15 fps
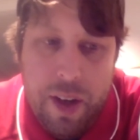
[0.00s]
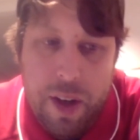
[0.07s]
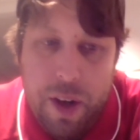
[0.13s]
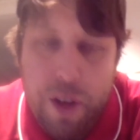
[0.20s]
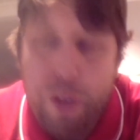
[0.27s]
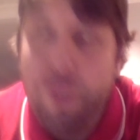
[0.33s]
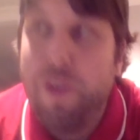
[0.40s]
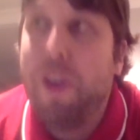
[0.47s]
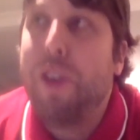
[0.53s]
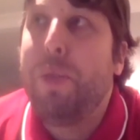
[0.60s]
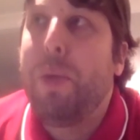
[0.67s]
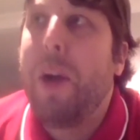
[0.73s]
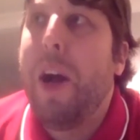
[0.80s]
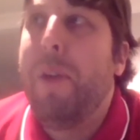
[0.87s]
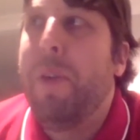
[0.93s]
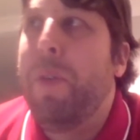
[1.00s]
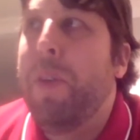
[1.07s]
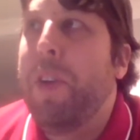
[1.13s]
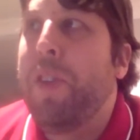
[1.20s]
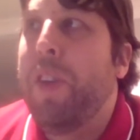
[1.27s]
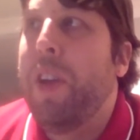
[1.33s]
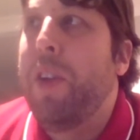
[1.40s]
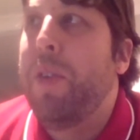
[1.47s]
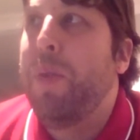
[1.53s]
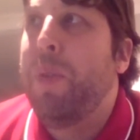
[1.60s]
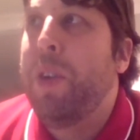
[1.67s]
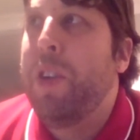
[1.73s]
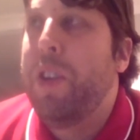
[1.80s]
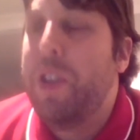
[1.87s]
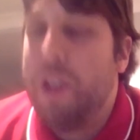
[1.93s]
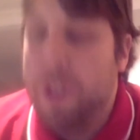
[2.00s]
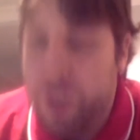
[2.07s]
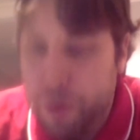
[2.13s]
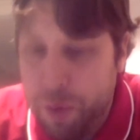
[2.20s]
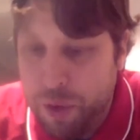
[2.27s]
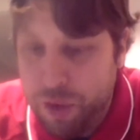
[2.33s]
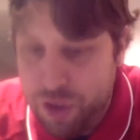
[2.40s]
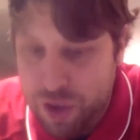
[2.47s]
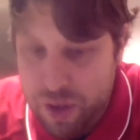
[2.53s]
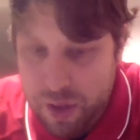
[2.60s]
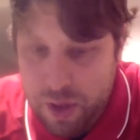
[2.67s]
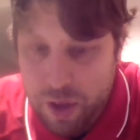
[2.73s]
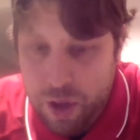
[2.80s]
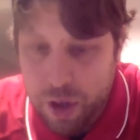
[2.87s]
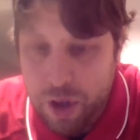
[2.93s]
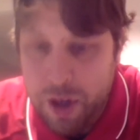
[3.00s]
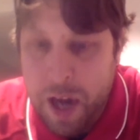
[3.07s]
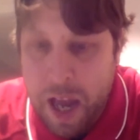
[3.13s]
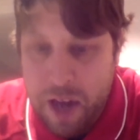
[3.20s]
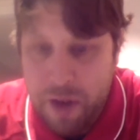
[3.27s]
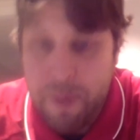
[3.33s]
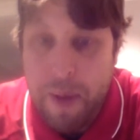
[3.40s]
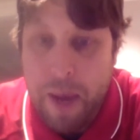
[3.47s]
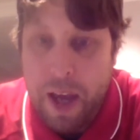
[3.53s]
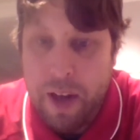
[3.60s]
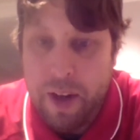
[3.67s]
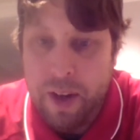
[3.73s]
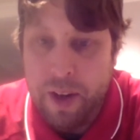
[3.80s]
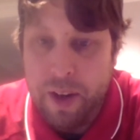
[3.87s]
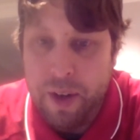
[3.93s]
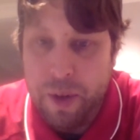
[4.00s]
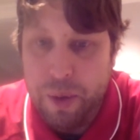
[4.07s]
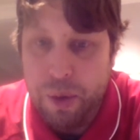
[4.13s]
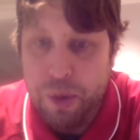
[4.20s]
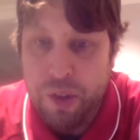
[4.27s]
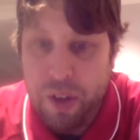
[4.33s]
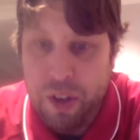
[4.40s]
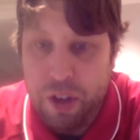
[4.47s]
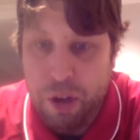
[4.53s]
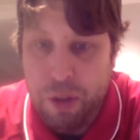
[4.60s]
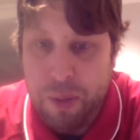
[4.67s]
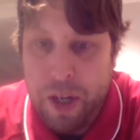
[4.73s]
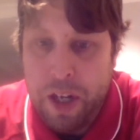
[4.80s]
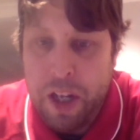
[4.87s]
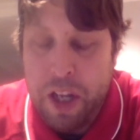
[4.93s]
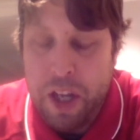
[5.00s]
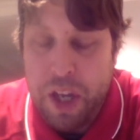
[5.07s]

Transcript: Her first problem was that when it was her and a man who is a little bit